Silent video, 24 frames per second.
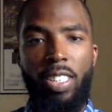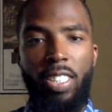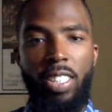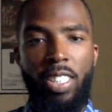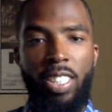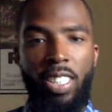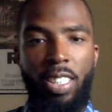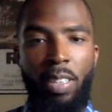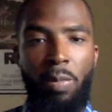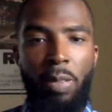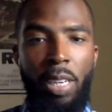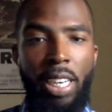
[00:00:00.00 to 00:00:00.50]

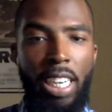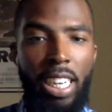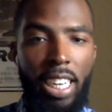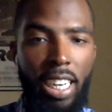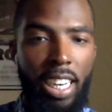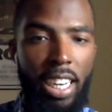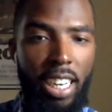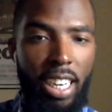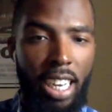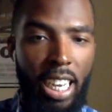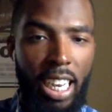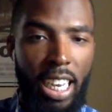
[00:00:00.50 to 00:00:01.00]

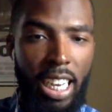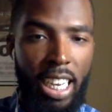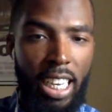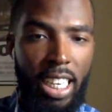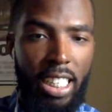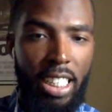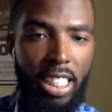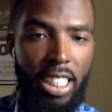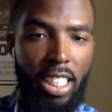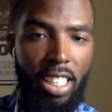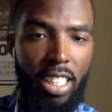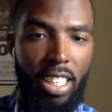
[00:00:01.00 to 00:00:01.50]
Zepeda
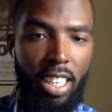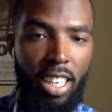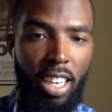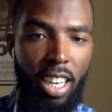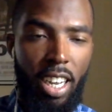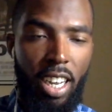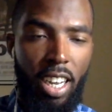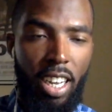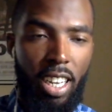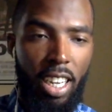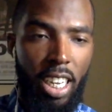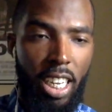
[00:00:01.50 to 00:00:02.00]
is,
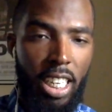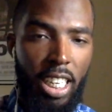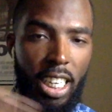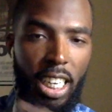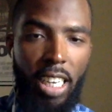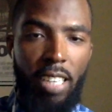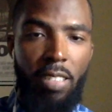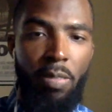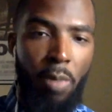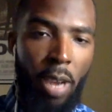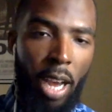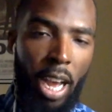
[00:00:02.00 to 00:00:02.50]
he
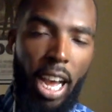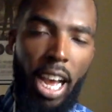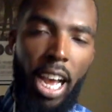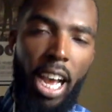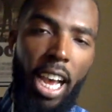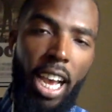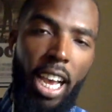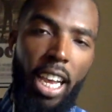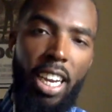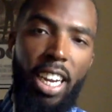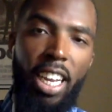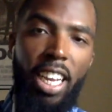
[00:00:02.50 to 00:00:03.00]
leaves
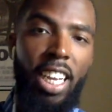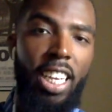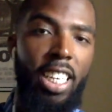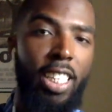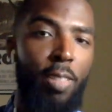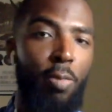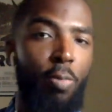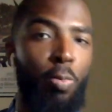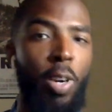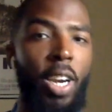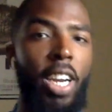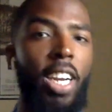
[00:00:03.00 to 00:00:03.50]
behind his
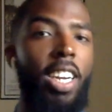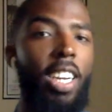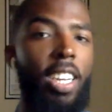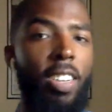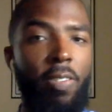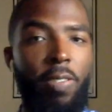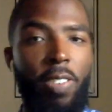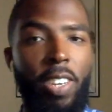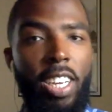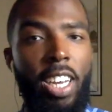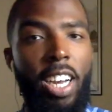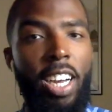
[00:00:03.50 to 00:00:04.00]
pregnant
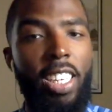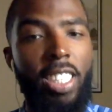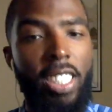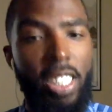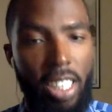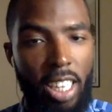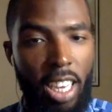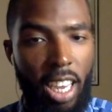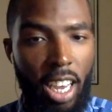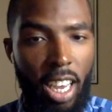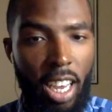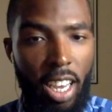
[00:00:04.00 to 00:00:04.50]

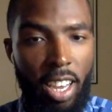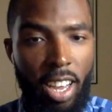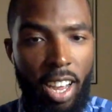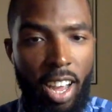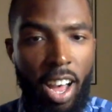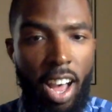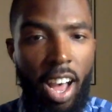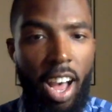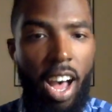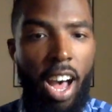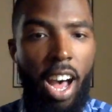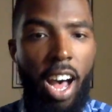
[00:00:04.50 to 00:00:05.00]
fiance,
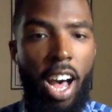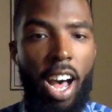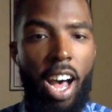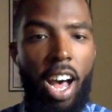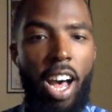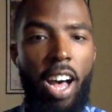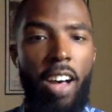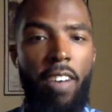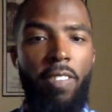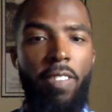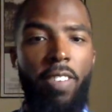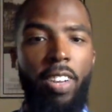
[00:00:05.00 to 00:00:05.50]

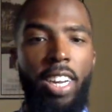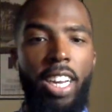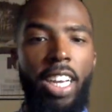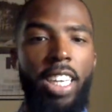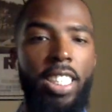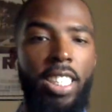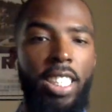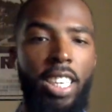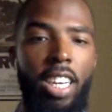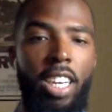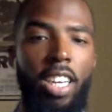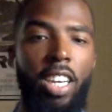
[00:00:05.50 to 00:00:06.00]

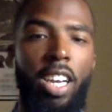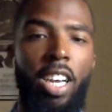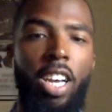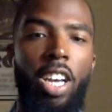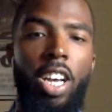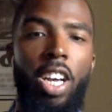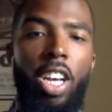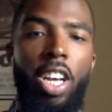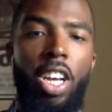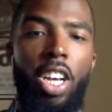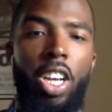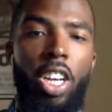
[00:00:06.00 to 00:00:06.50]
Vanessa
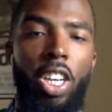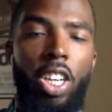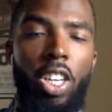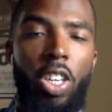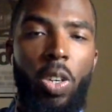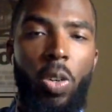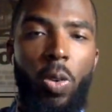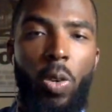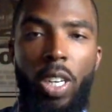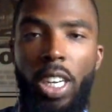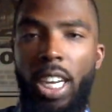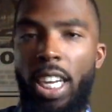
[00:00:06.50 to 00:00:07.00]

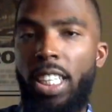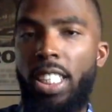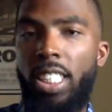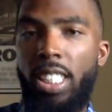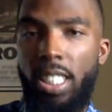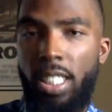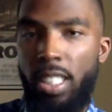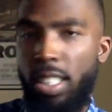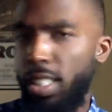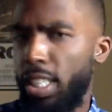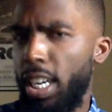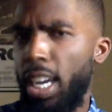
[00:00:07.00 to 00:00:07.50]

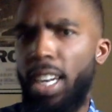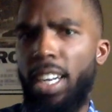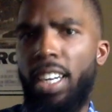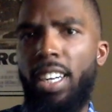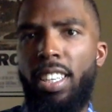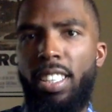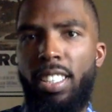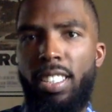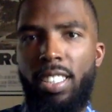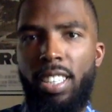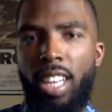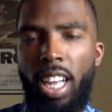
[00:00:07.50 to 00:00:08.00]

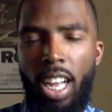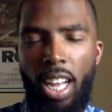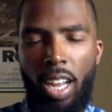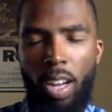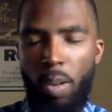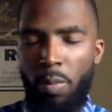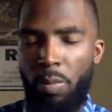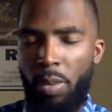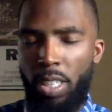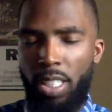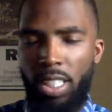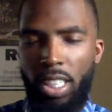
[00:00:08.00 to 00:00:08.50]
Quintana, I
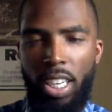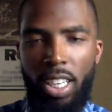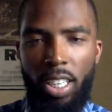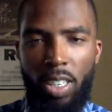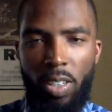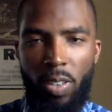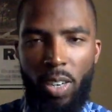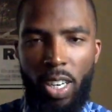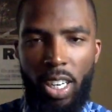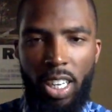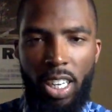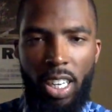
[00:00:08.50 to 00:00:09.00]
hope I say it
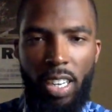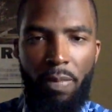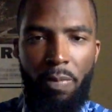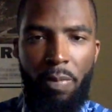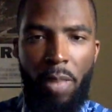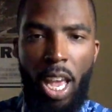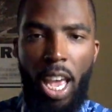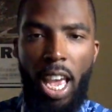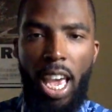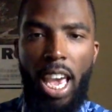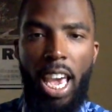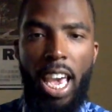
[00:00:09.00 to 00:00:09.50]
correctly,
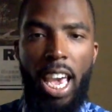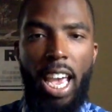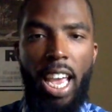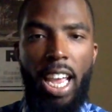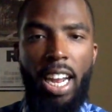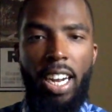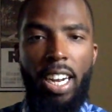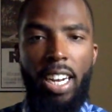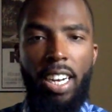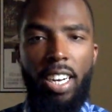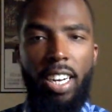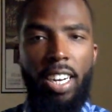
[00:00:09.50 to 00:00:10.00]

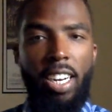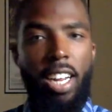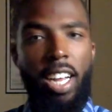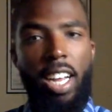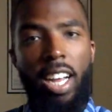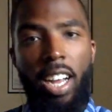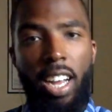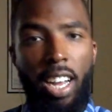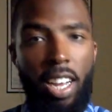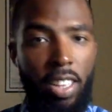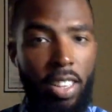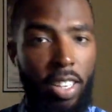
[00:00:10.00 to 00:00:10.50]
and
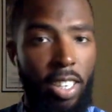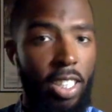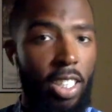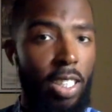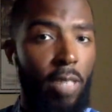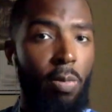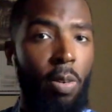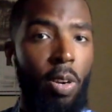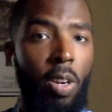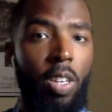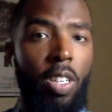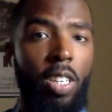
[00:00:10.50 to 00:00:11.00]

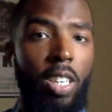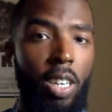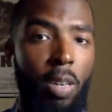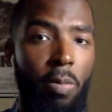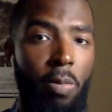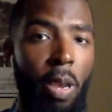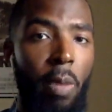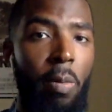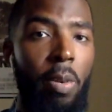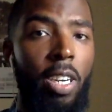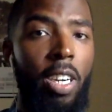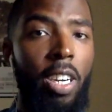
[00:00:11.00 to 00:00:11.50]
their
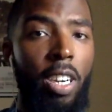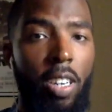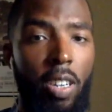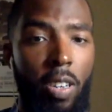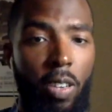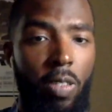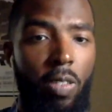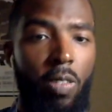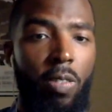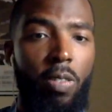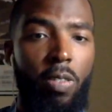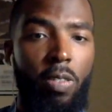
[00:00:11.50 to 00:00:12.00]
baby
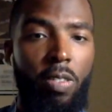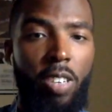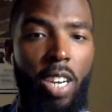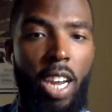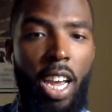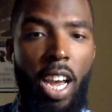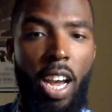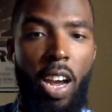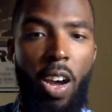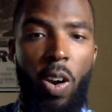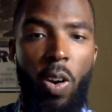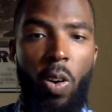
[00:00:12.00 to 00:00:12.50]
girl.
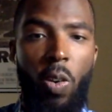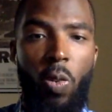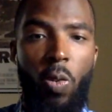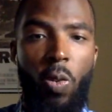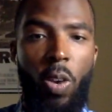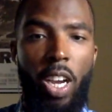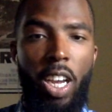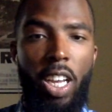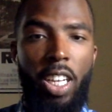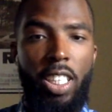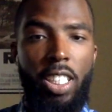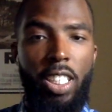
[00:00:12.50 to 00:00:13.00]
Now,
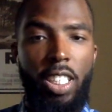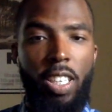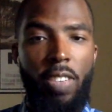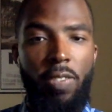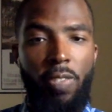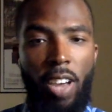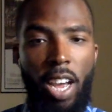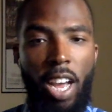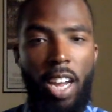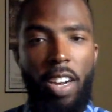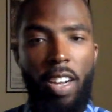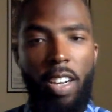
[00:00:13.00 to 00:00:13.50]
when she
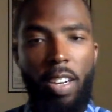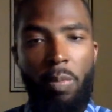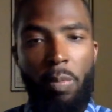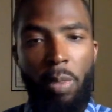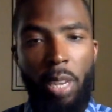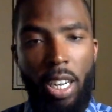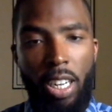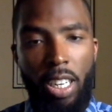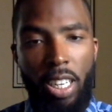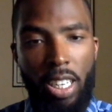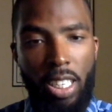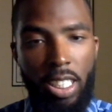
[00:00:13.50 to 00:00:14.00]
found out
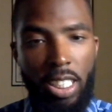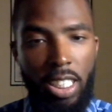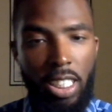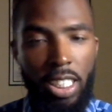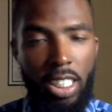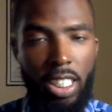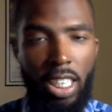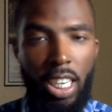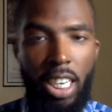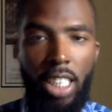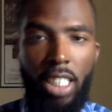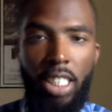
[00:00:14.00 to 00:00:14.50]
about this, she
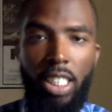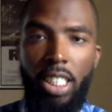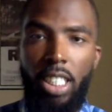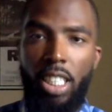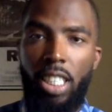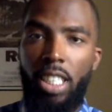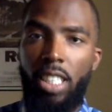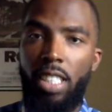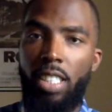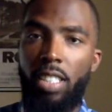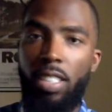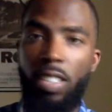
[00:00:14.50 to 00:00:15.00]
says
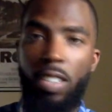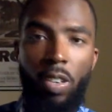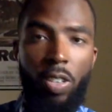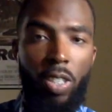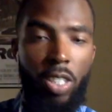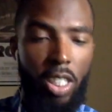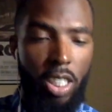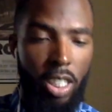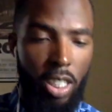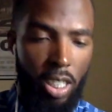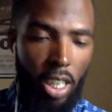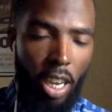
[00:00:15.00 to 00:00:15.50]
she, you know,
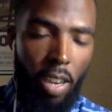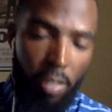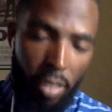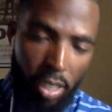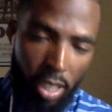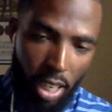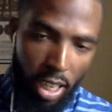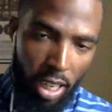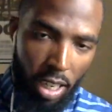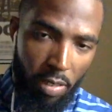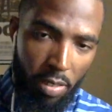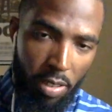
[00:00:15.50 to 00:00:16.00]
she's
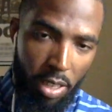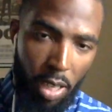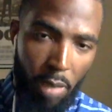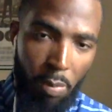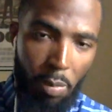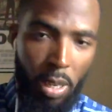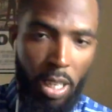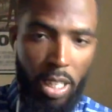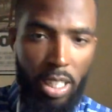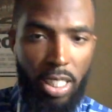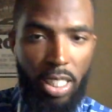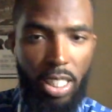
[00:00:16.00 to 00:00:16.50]
devastated and everything,
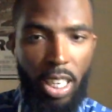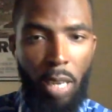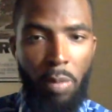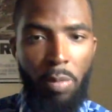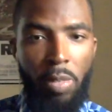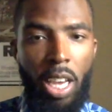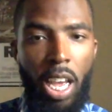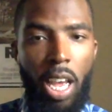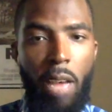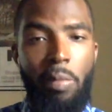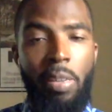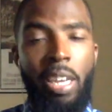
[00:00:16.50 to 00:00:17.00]
but at the same
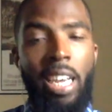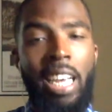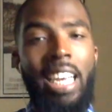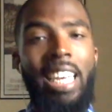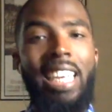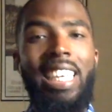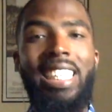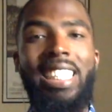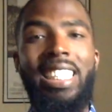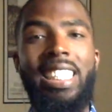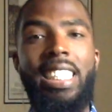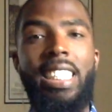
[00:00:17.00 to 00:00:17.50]
time,
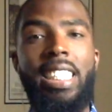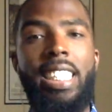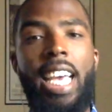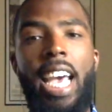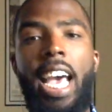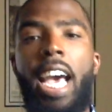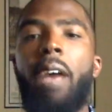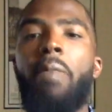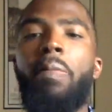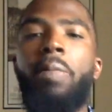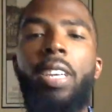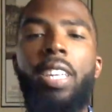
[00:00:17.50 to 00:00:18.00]
she's
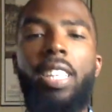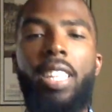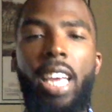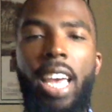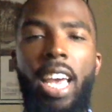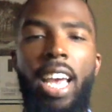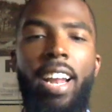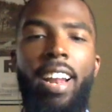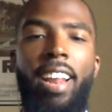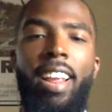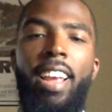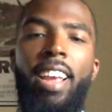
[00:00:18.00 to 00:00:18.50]
happy
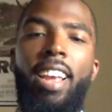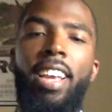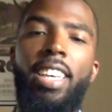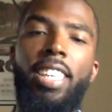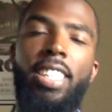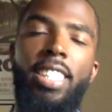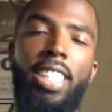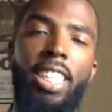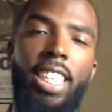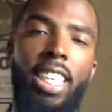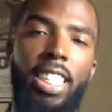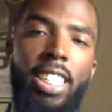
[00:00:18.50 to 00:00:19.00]
that
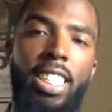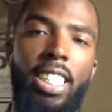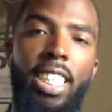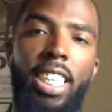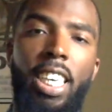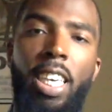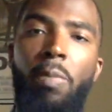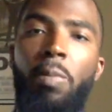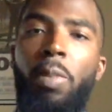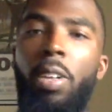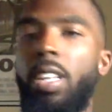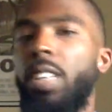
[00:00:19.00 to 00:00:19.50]
she gets to
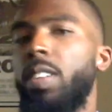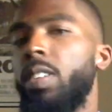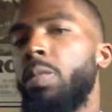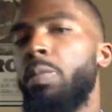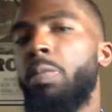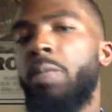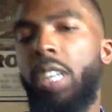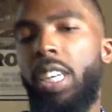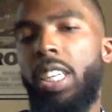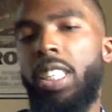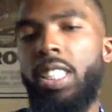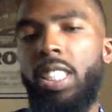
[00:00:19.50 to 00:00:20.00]
keep a little
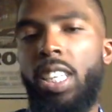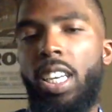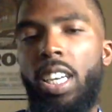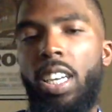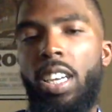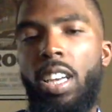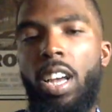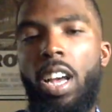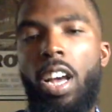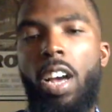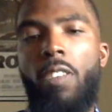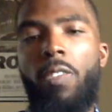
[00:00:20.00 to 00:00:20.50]
blessing
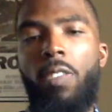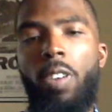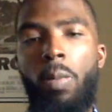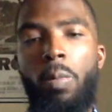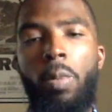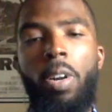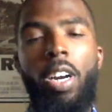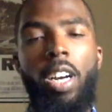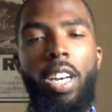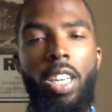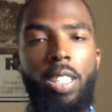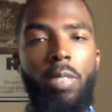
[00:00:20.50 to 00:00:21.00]
from
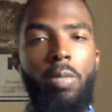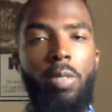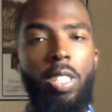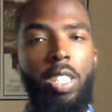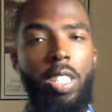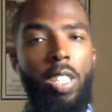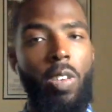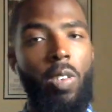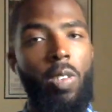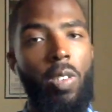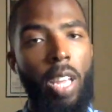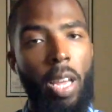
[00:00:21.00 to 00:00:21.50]
her husband.
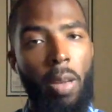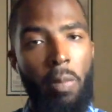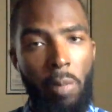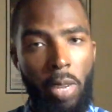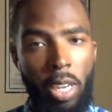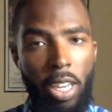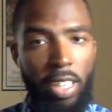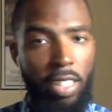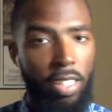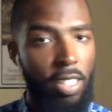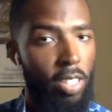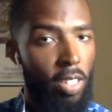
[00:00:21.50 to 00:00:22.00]
So that
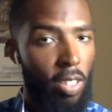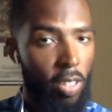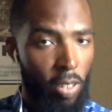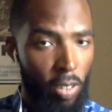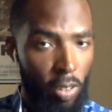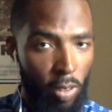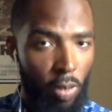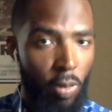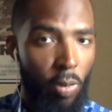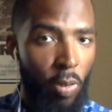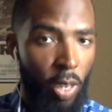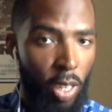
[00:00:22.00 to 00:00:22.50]
means her
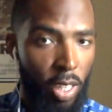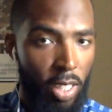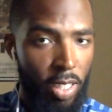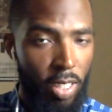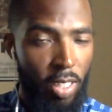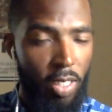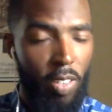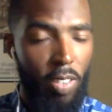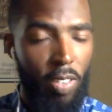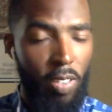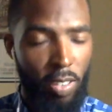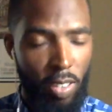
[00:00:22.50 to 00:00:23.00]
little one,
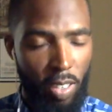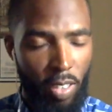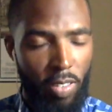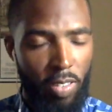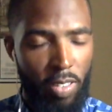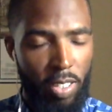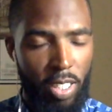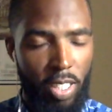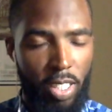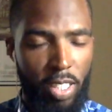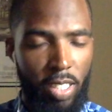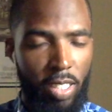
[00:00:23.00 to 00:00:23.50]
so you know,
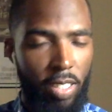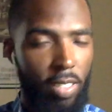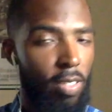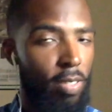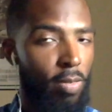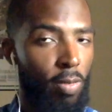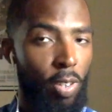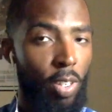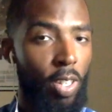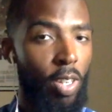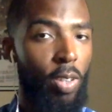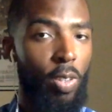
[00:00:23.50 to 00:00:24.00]
just
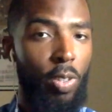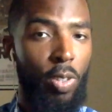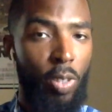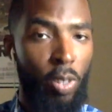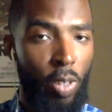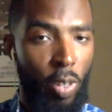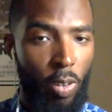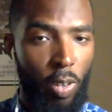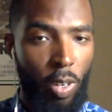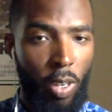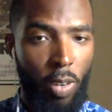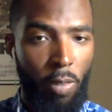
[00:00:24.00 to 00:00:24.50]
for those who
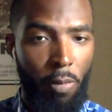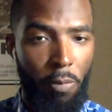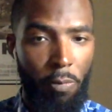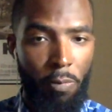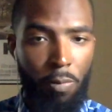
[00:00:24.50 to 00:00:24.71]
don't know.